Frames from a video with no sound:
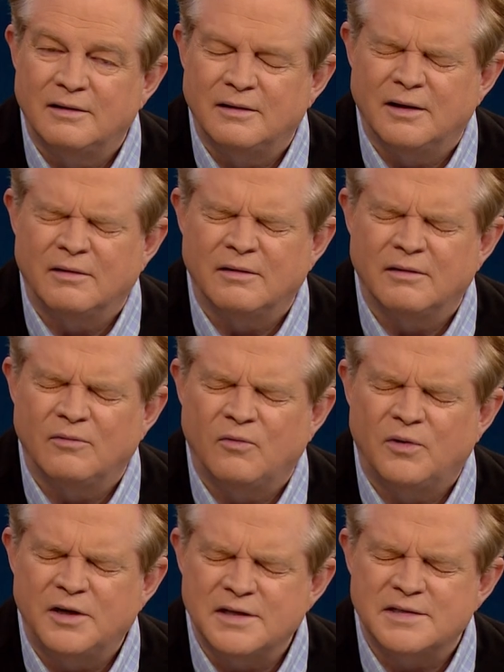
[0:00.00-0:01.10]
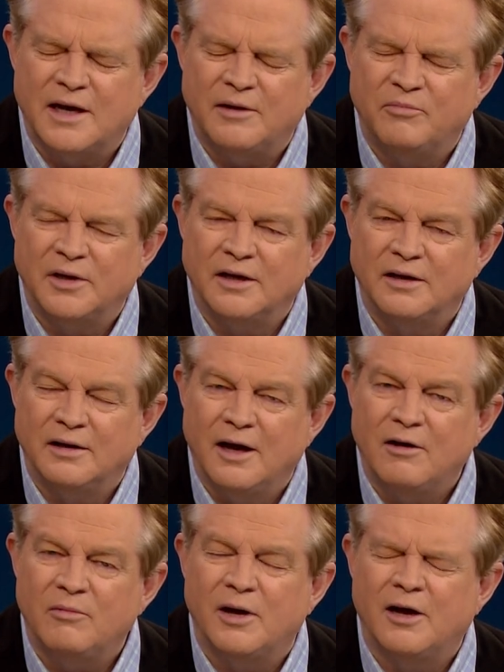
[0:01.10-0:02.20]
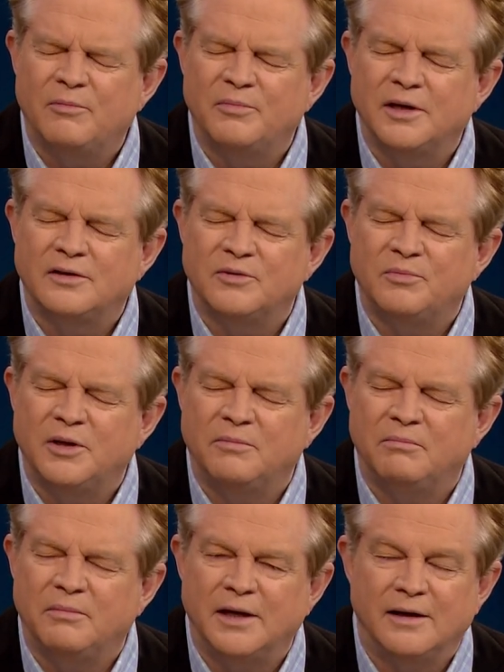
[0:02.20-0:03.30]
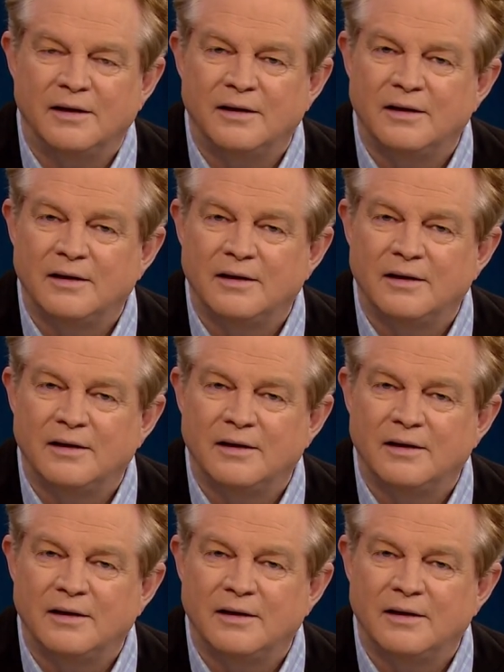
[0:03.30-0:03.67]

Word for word: Now, what does that mean? Help, help me to be me.